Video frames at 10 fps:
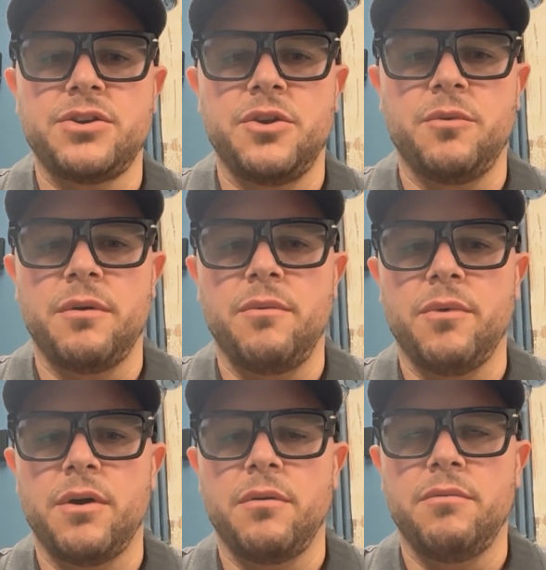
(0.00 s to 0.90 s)
that
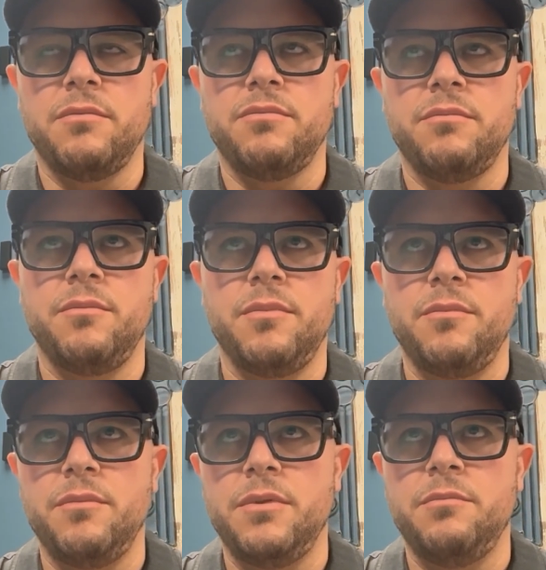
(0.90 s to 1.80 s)
we're
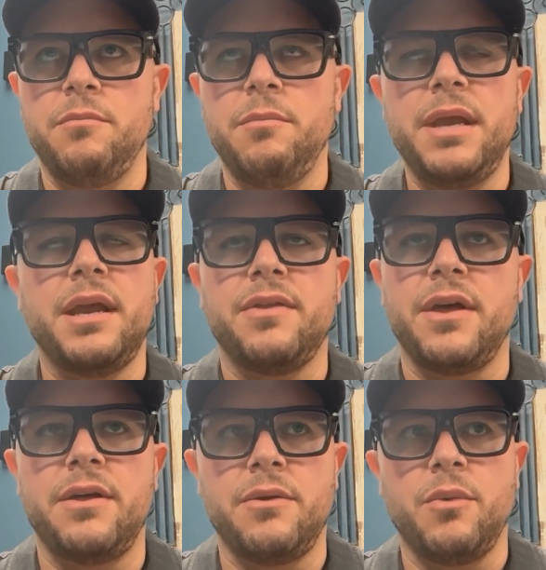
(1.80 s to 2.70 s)
meeting
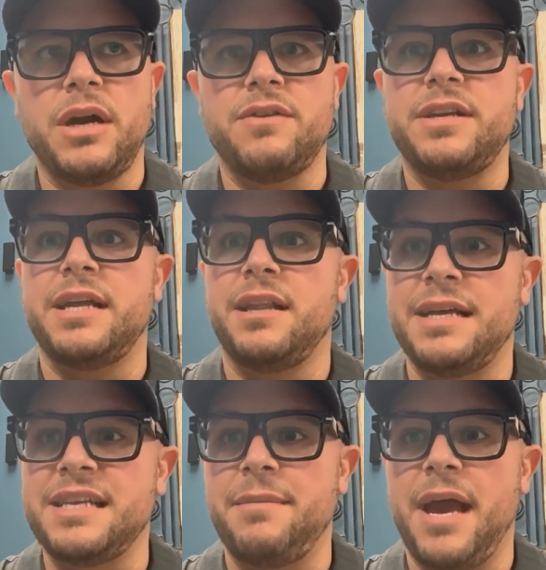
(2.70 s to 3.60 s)
the whatever
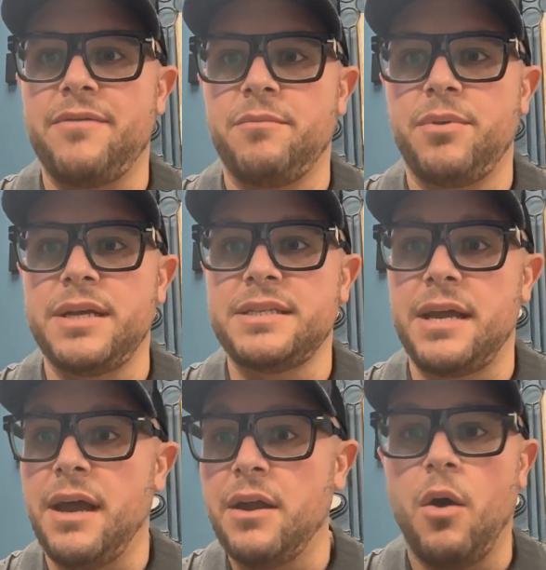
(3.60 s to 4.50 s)
deadlines they may have in place.
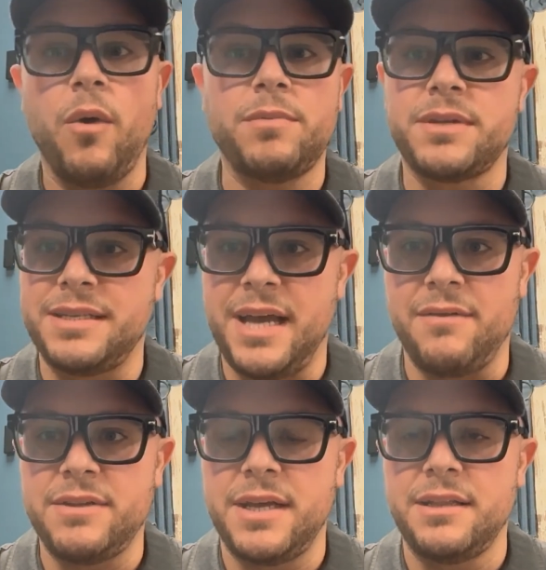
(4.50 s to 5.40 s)
Now, not all websites
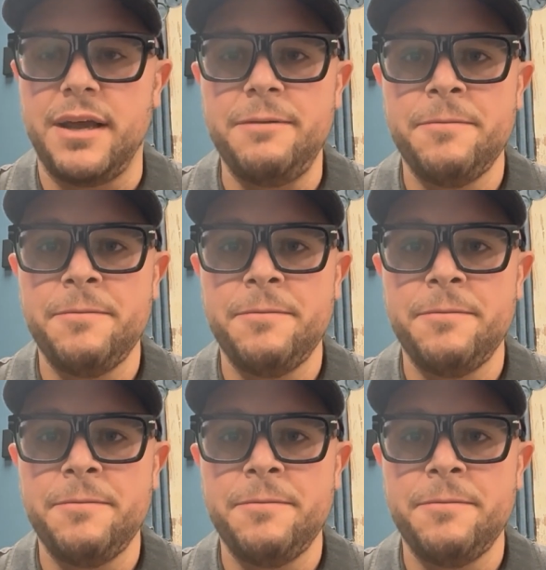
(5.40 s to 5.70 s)
have a deadline,